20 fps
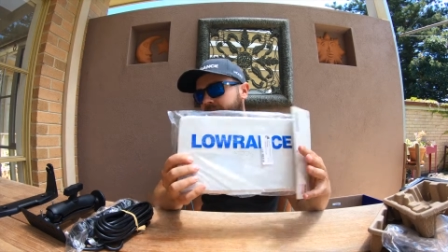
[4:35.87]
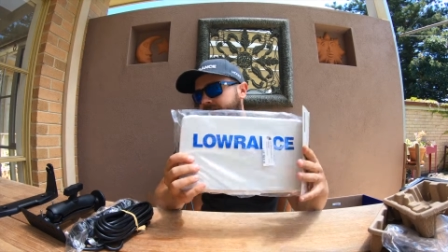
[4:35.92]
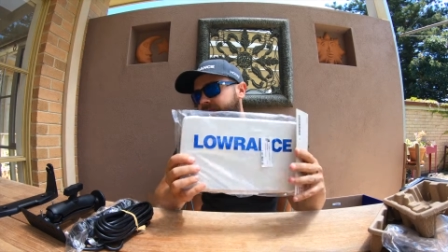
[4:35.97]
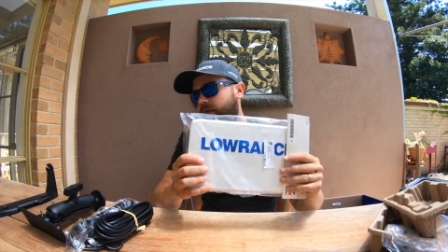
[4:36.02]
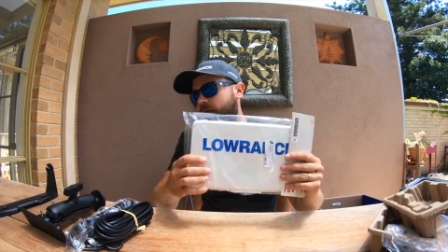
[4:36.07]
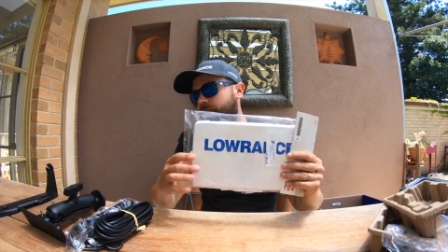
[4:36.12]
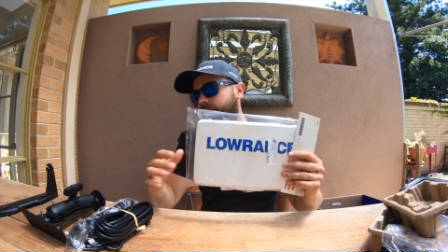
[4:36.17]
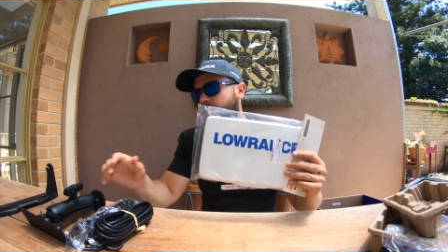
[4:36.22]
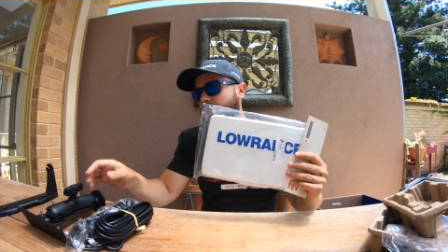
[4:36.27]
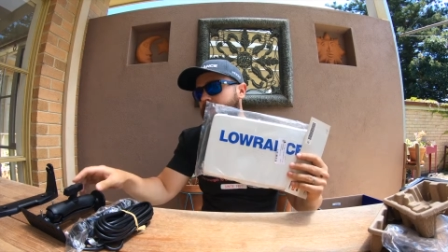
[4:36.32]

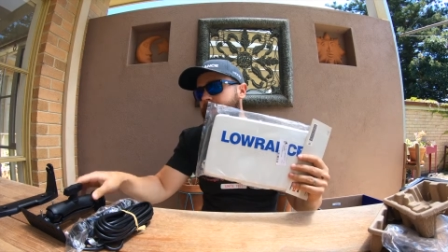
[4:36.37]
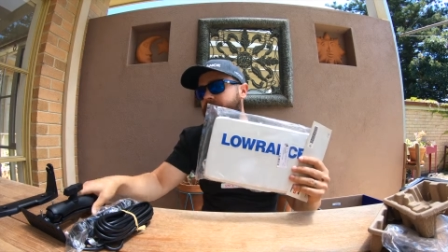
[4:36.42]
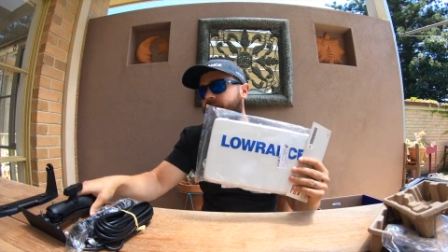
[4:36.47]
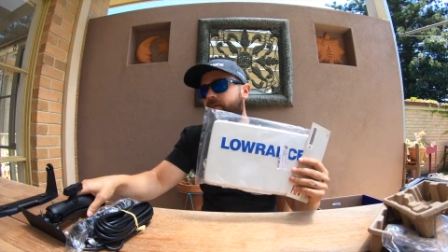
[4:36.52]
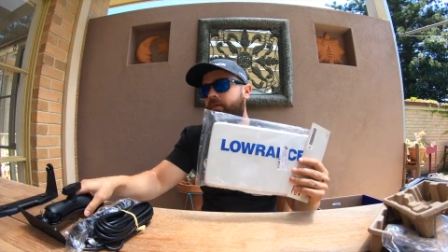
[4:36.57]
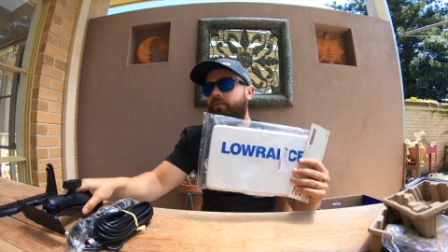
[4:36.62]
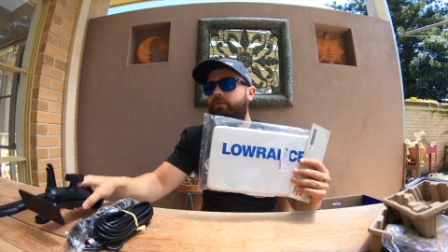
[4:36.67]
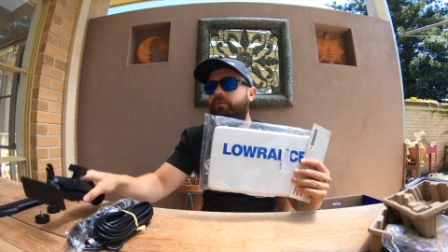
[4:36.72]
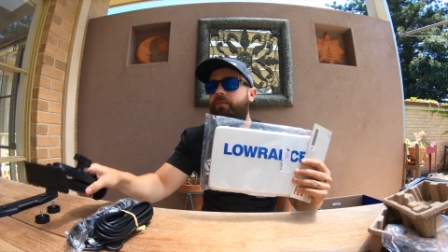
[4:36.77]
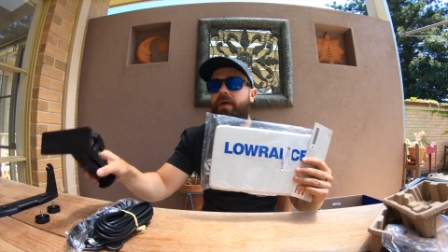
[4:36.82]
So both
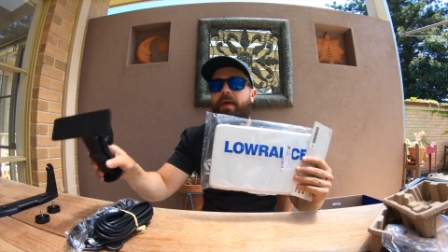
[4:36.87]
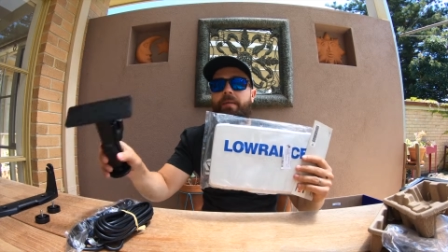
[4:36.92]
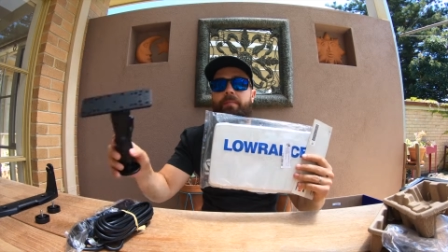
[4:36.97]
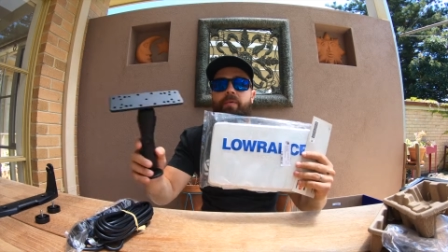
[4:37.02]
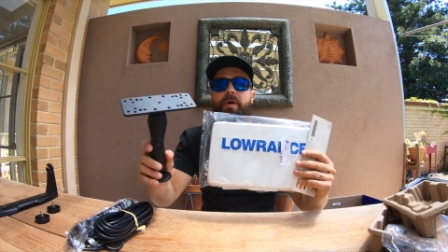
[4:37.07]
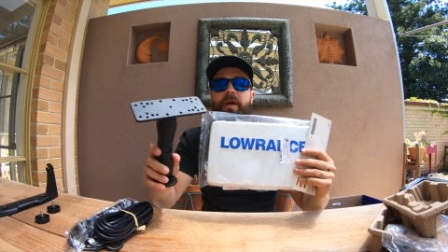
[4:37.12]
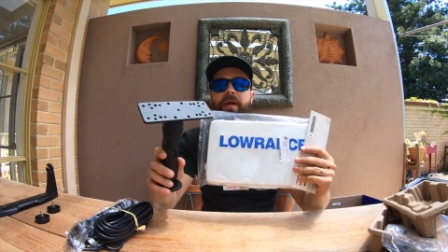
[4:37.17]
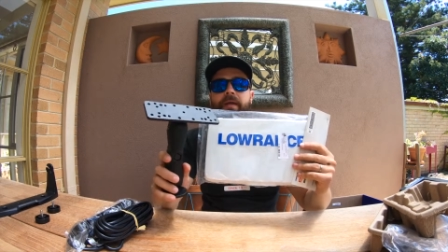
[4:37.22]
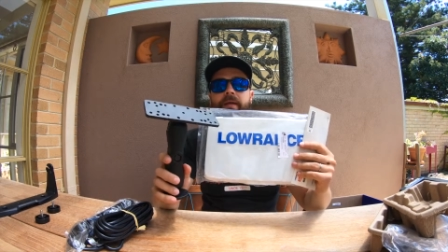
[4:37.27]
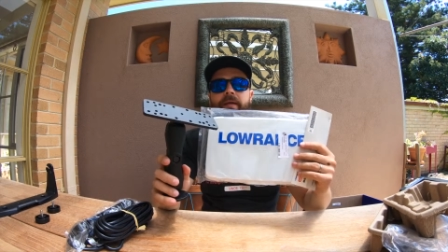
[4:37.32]
the RAM
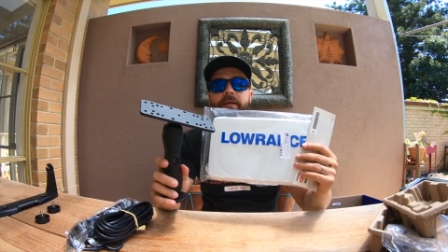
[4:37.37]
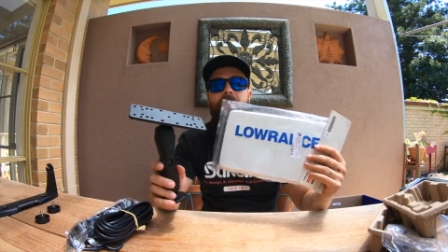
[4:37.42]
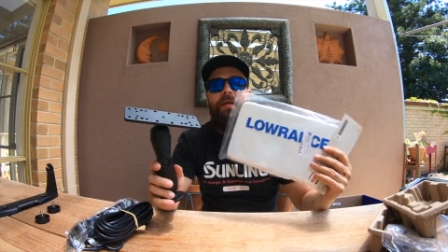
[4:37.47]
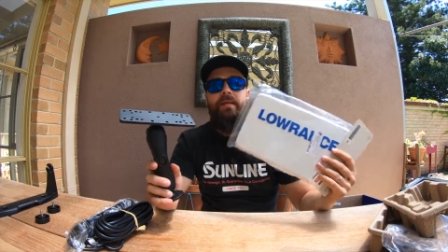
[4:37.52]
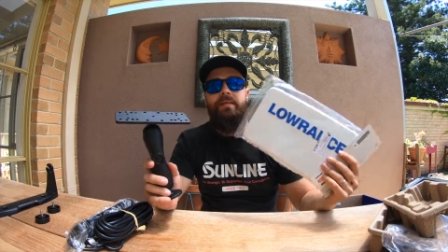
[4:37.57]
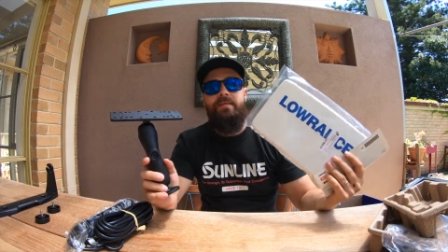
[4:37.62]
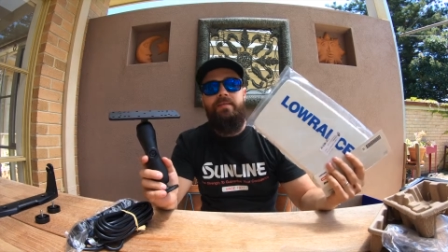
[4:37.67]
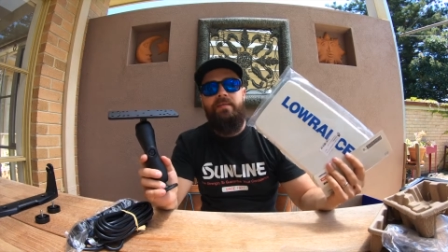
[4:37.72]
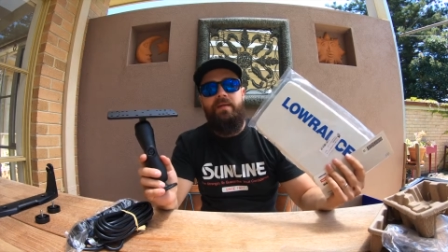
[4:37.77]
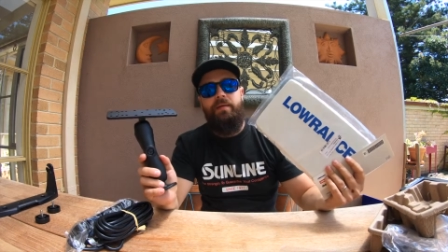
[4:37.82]
bracket
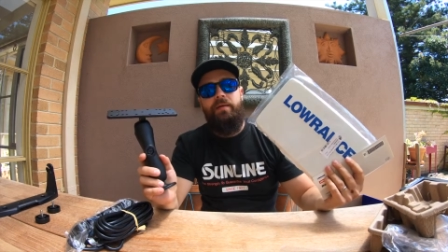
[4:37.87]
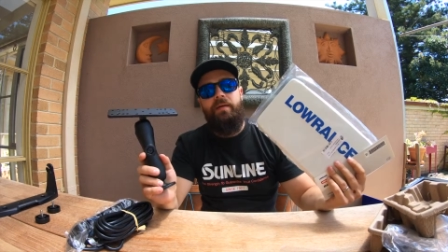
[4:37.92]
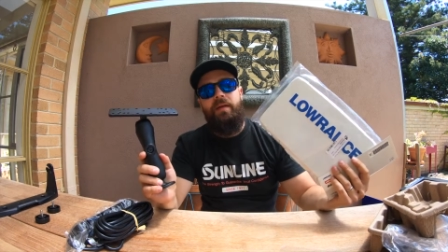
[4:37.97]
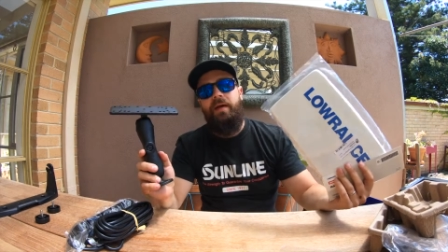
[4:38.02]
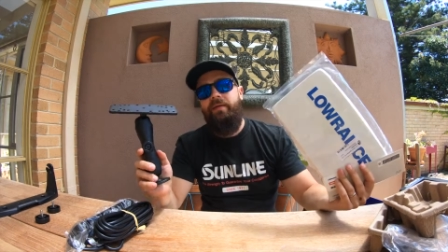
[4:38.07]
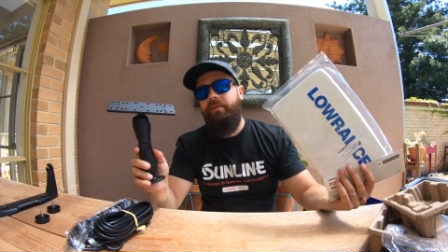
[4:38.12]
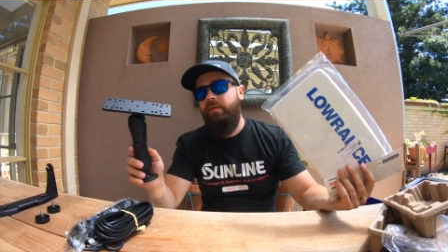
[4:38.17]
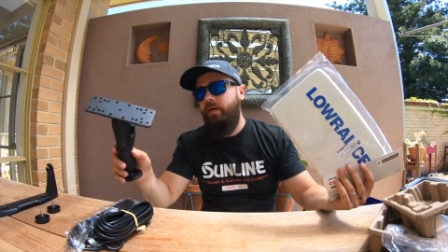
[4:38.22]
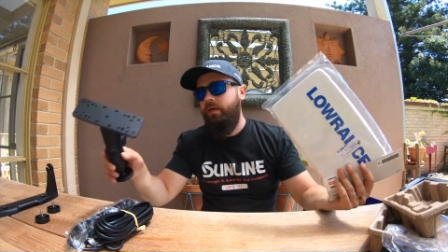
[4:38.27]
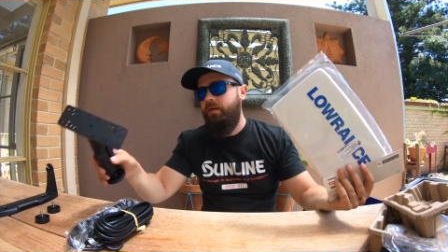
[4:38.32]
and the sun
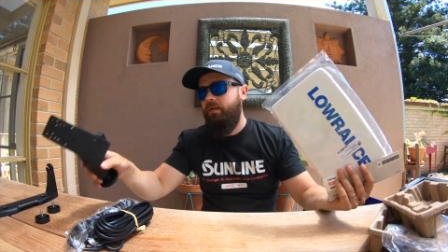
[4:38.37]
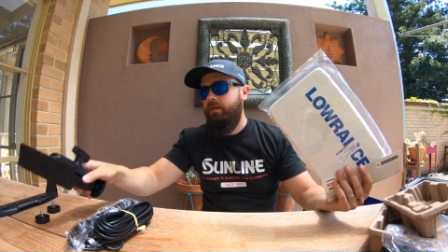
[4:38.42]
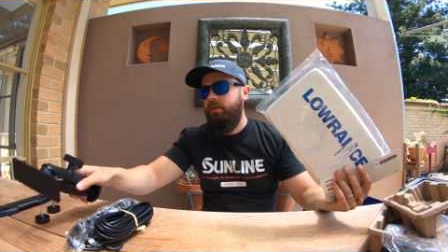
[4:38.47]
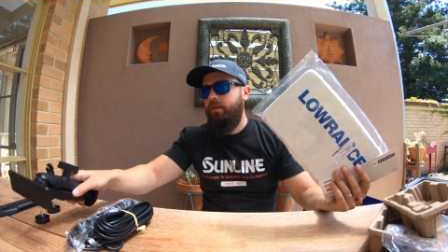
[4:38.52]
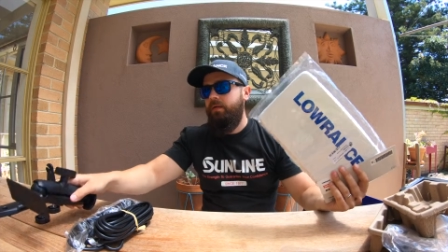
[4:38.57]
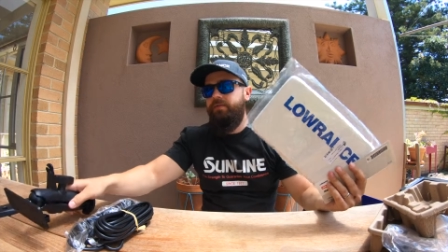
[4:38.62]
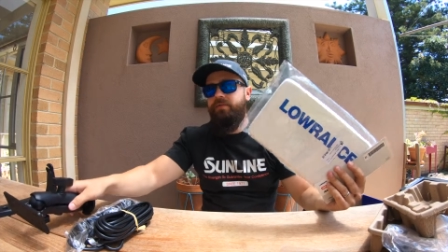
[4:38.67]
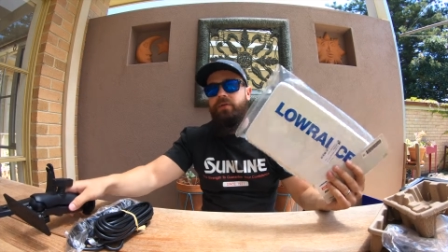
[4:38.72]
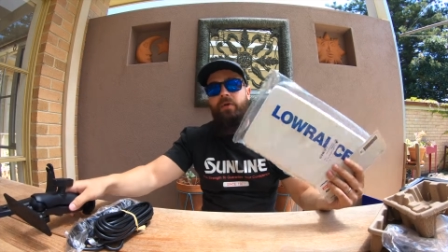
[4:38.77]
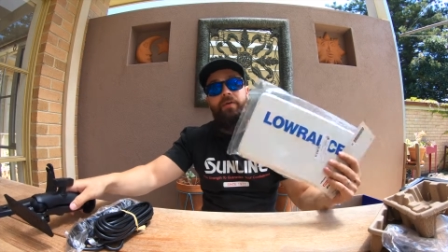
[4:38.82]
cover
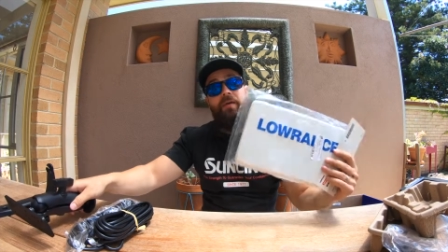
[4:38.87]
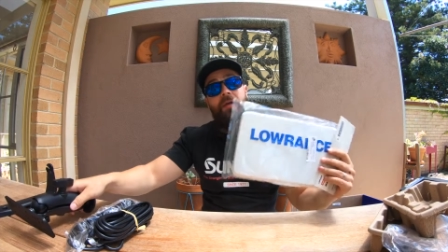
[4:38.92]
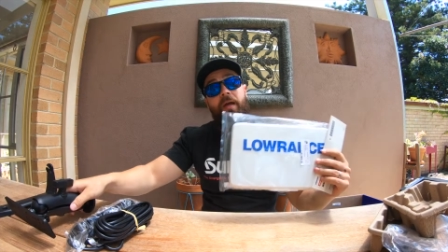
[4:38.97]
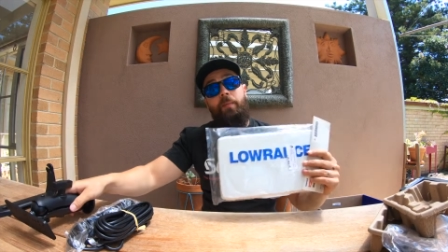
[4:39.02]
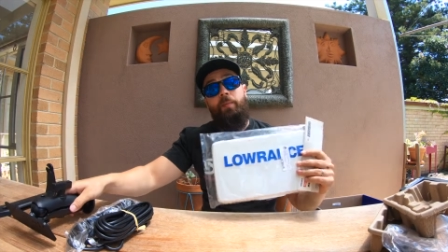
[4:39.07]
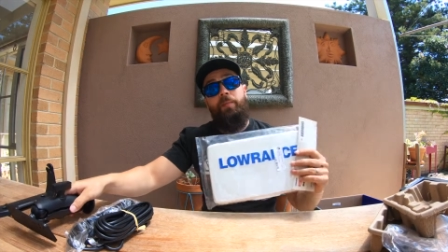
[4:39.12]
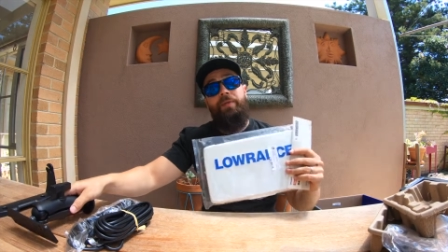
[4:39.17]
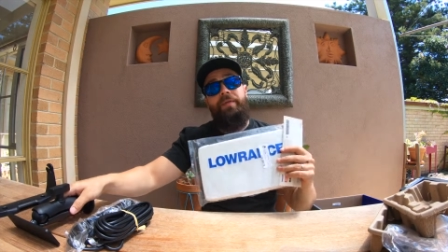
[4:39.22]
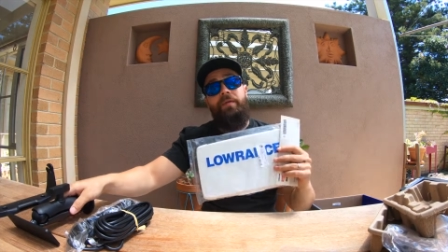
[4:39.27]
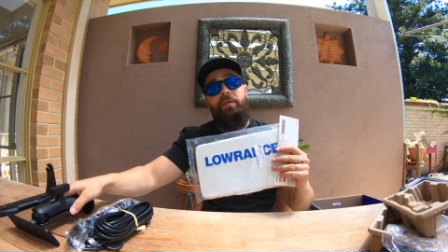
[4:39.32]
don't
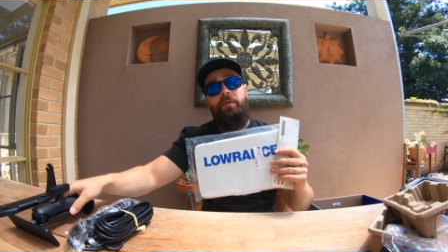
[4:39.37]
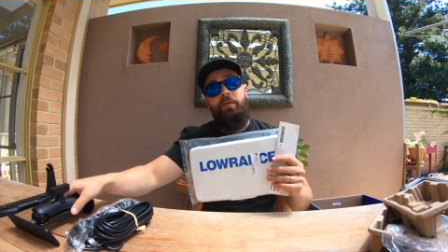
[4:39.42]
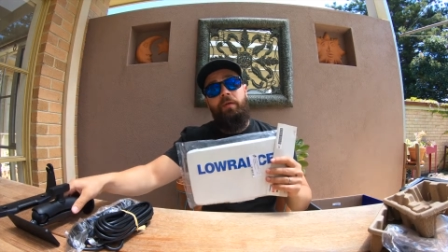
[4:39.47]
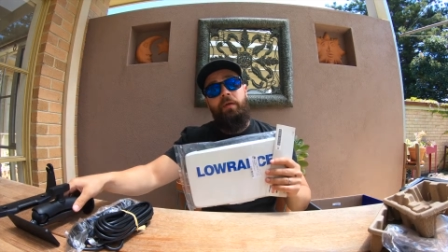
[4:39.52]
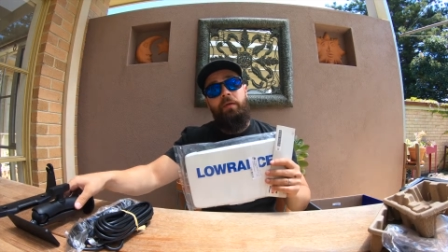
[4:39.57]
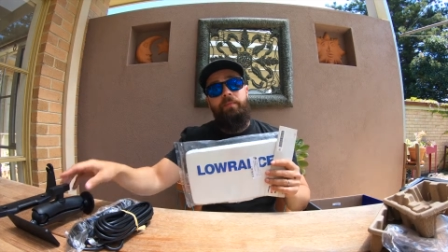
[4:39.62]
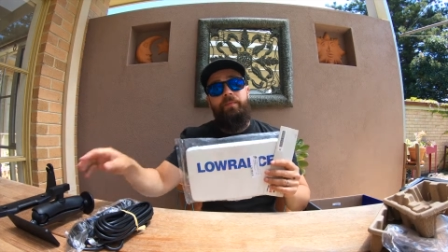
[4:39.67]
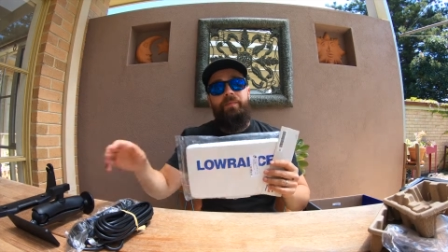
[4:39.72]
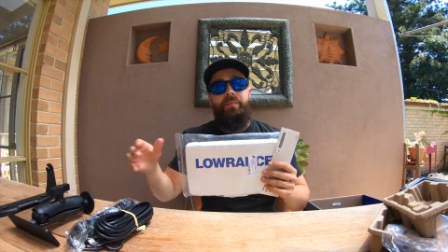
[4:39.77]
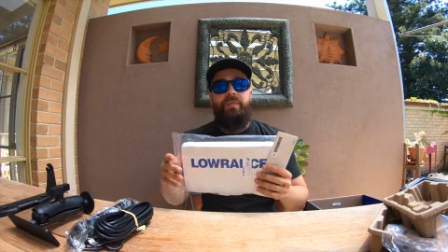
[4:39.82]
come with the
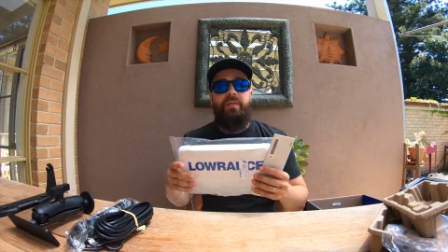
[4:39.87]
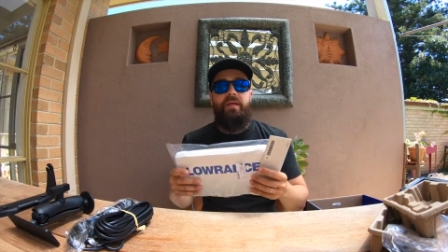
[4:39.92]
unit.